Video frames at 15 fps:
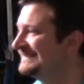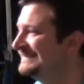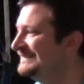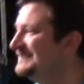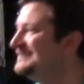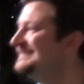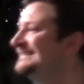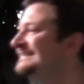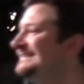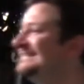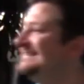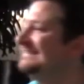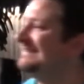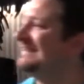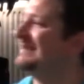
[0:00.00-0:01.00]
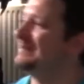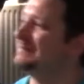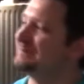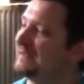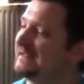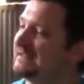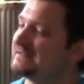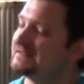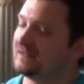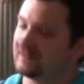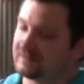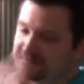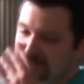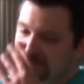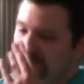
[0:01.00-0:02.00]
good. but that's
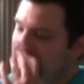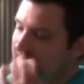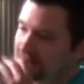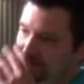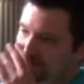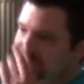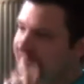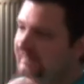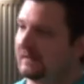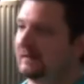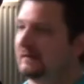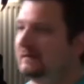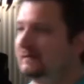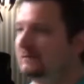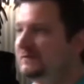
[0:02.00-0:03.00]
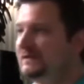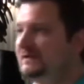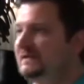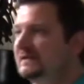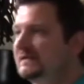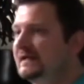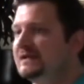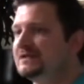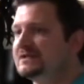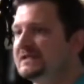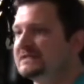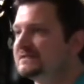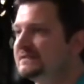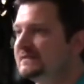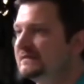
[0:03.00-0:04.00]
also uh, what you didn't catch
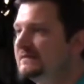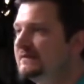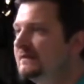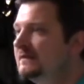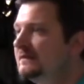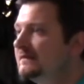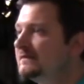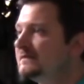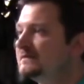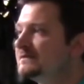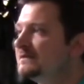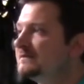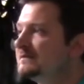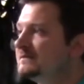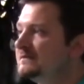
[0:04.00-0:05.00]
yesterday. So,